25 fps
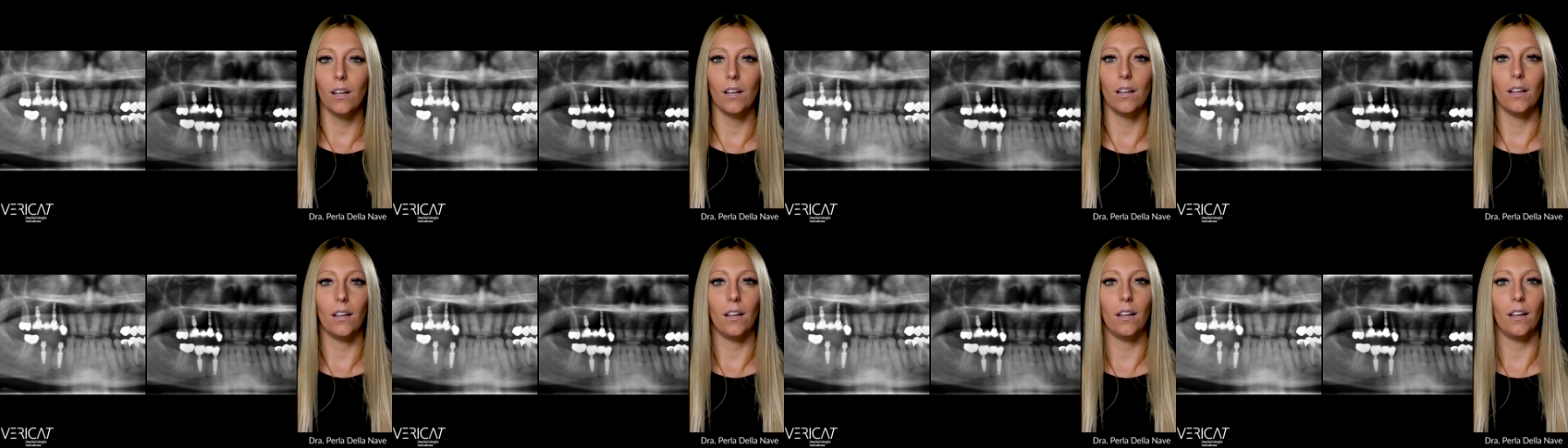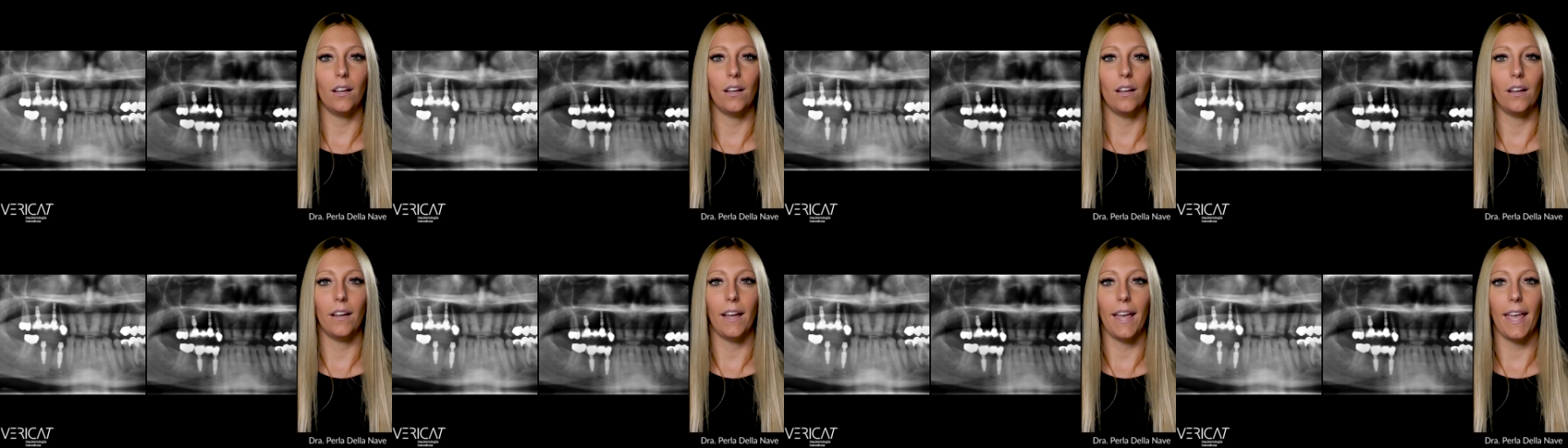
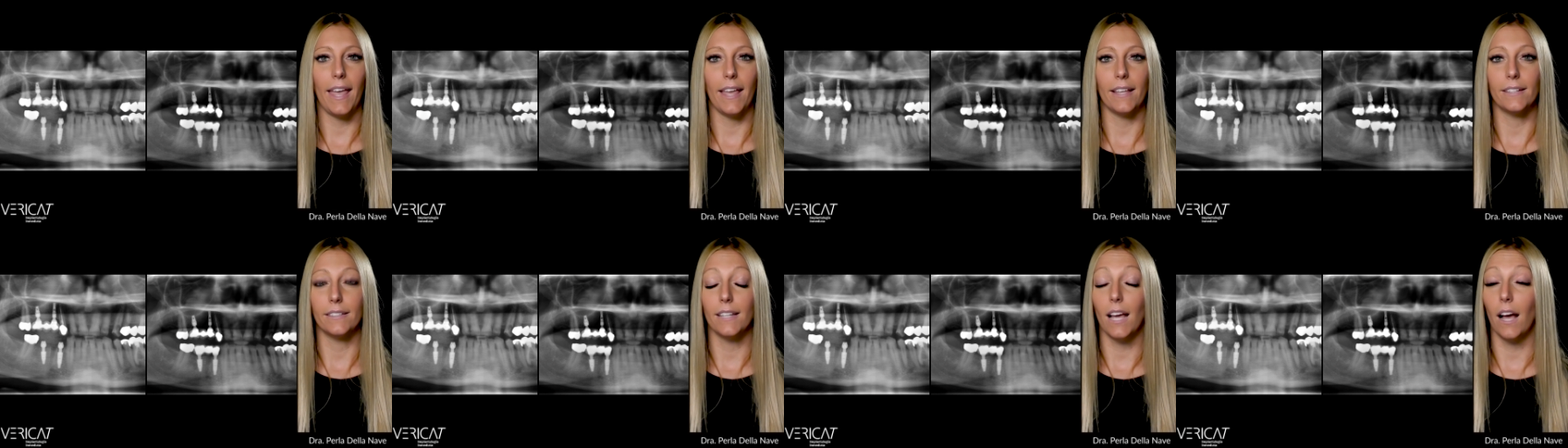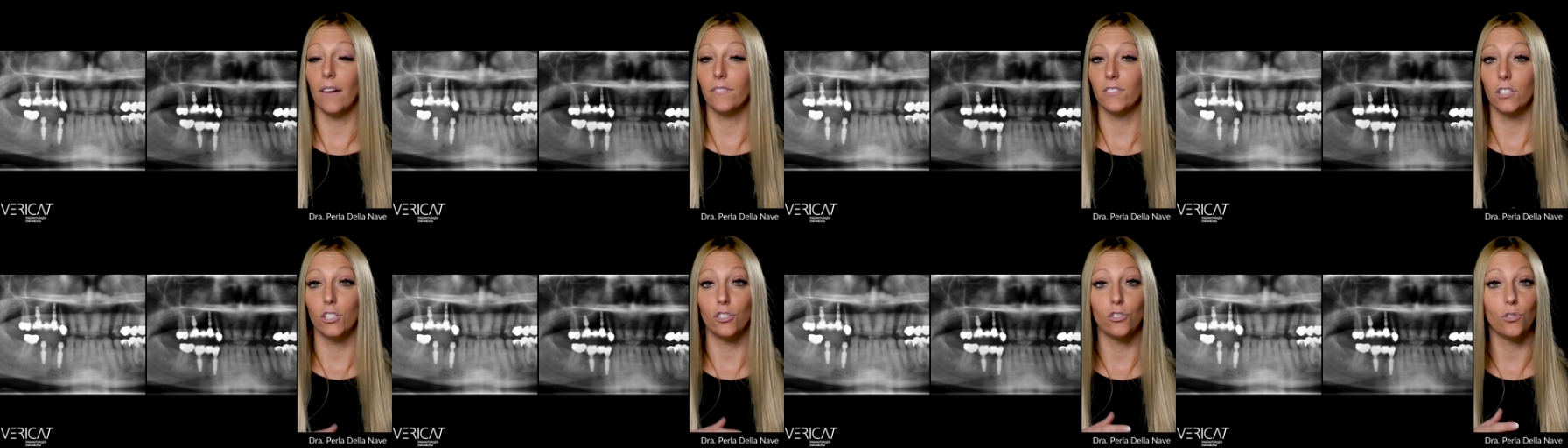and
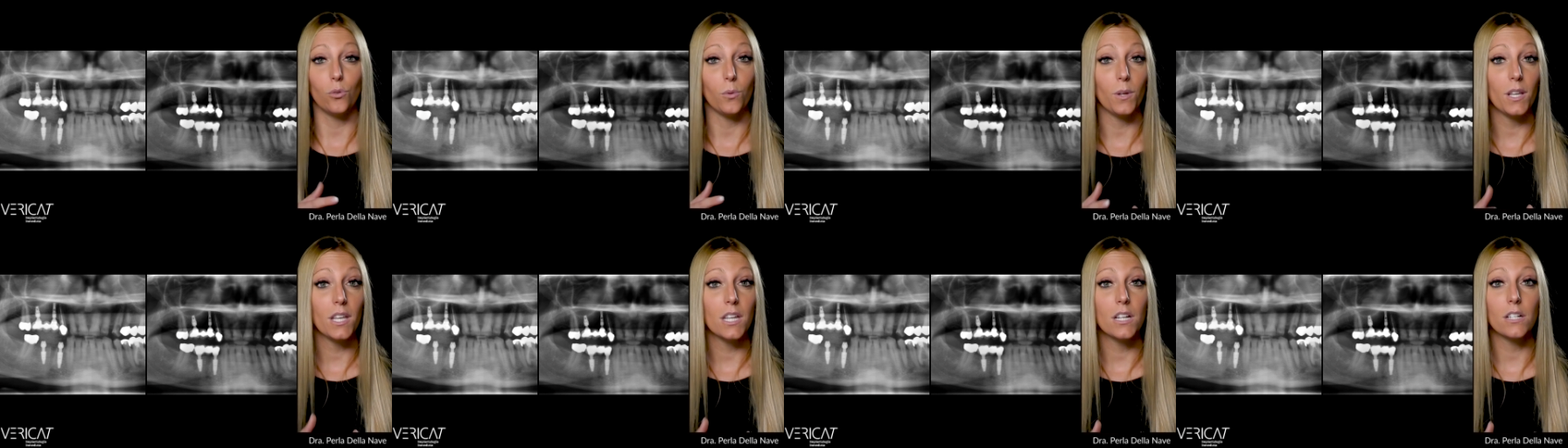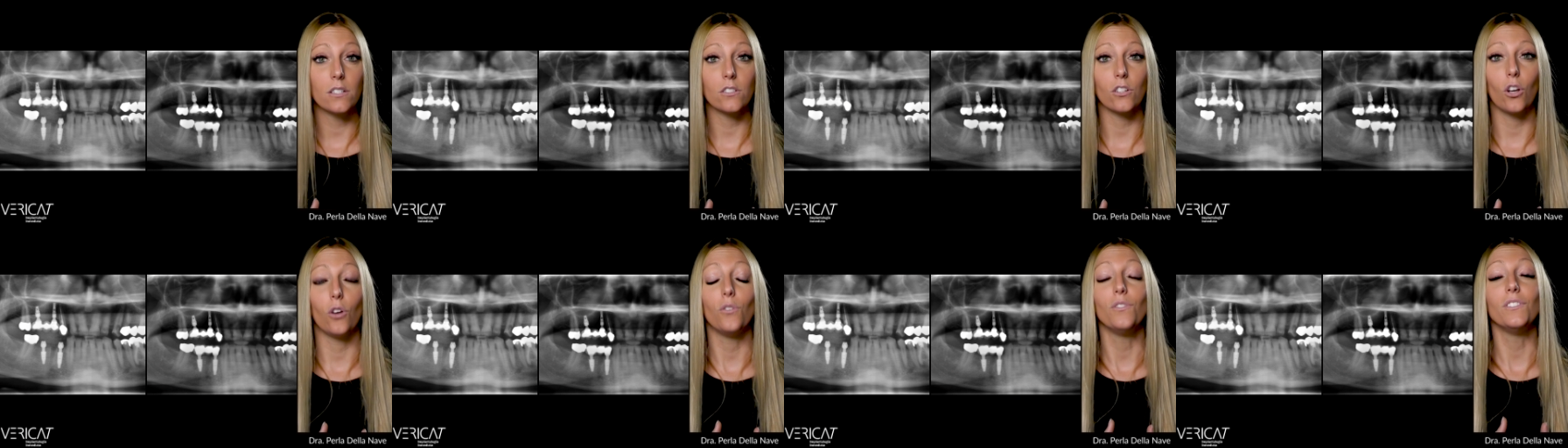after 2
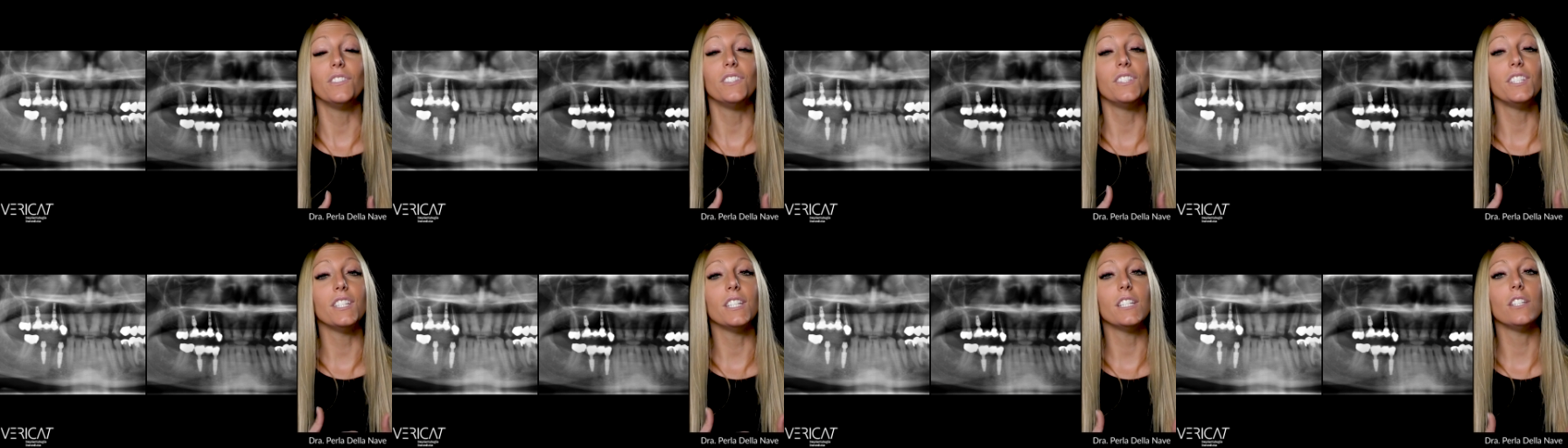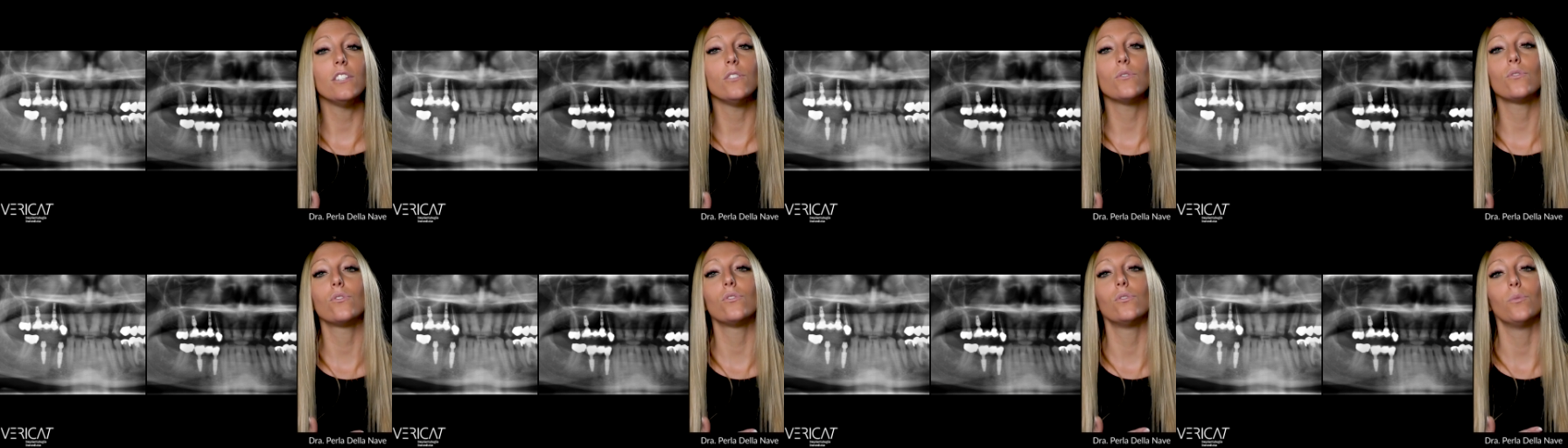years
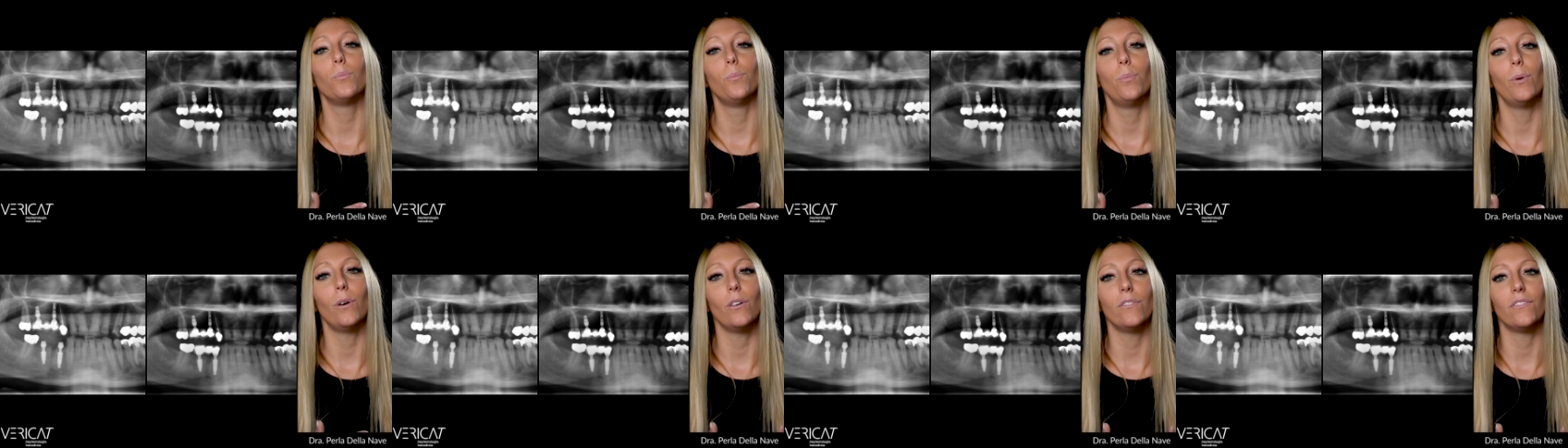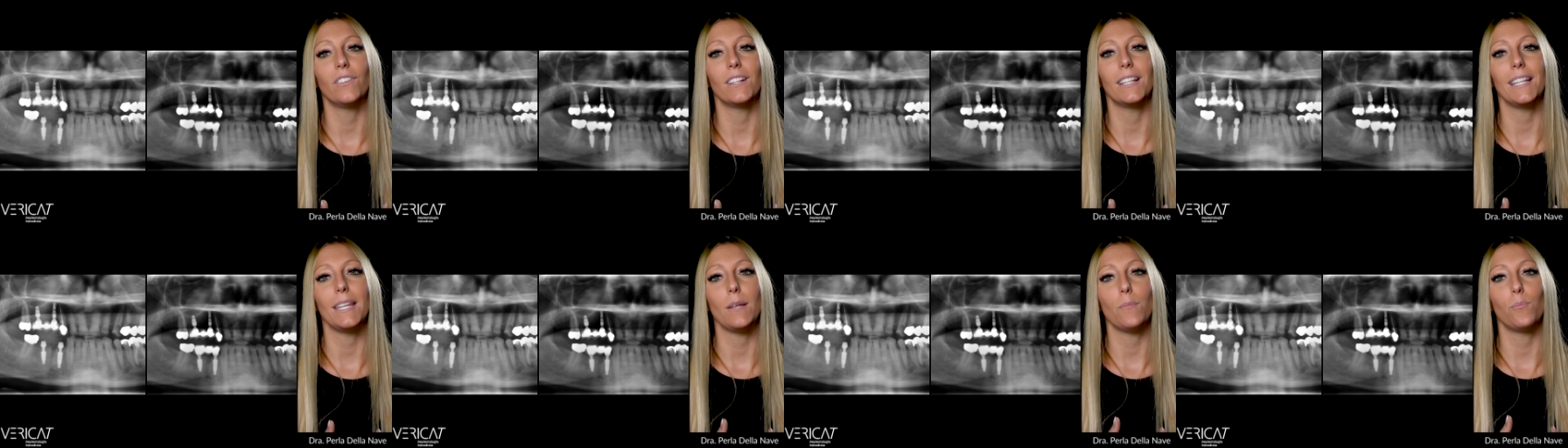continues to
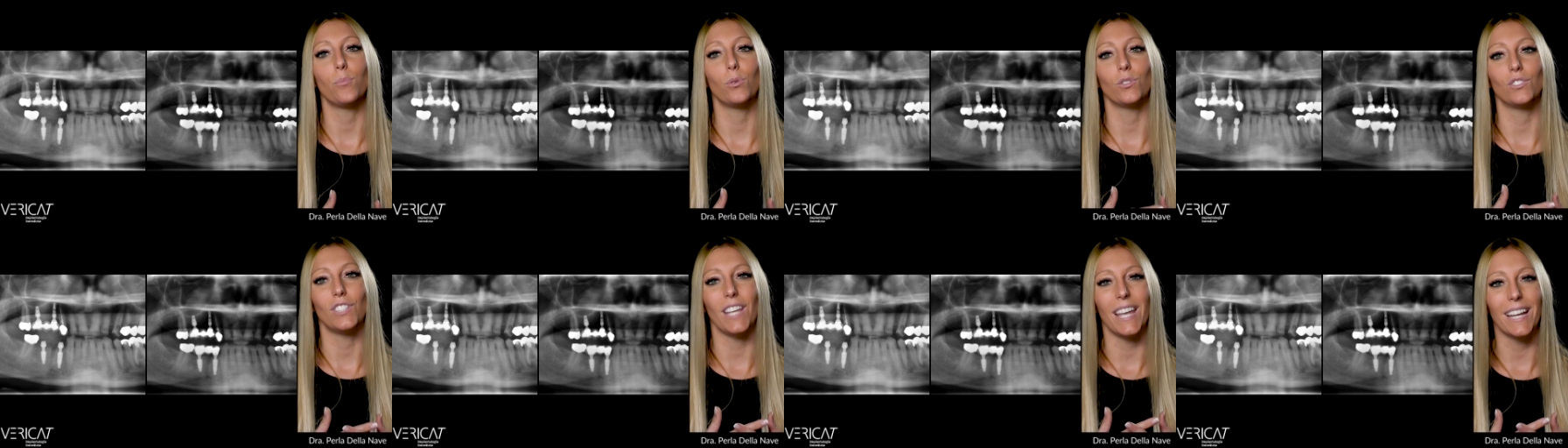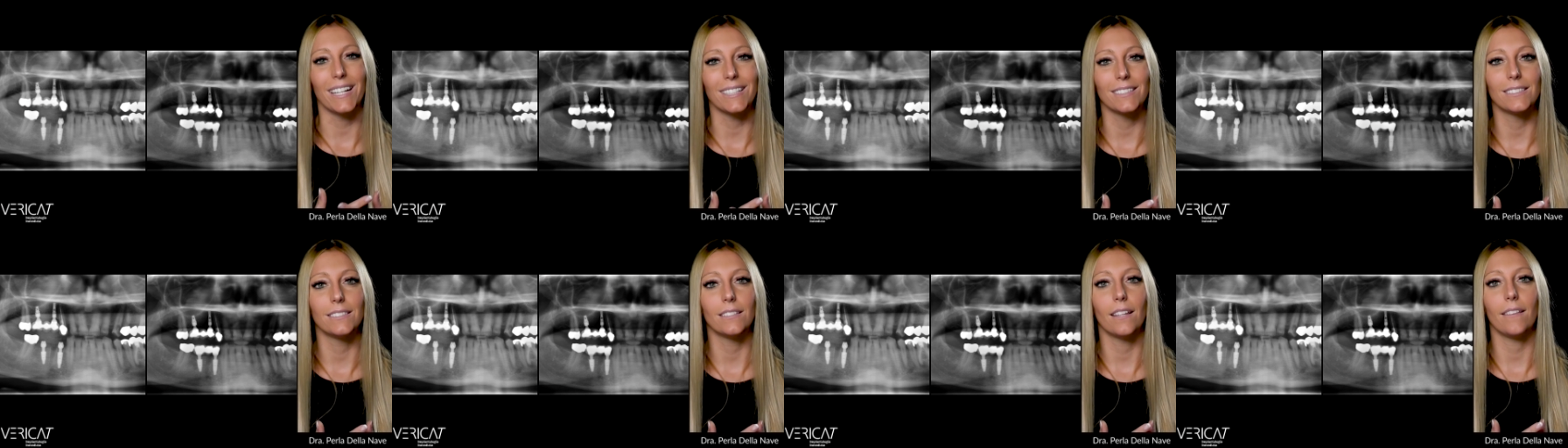perfectly
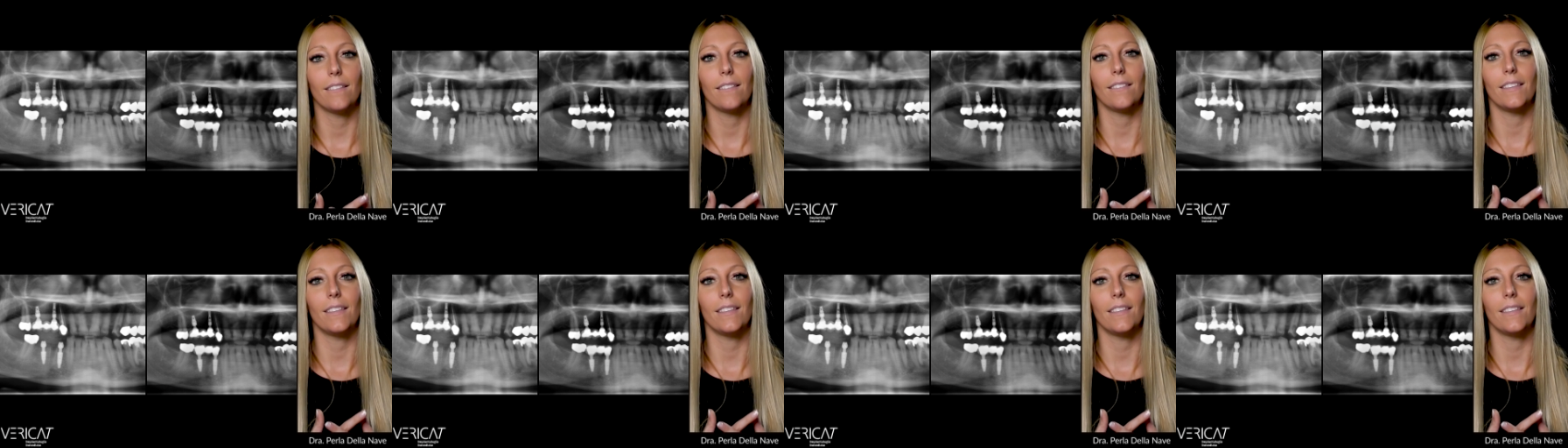protect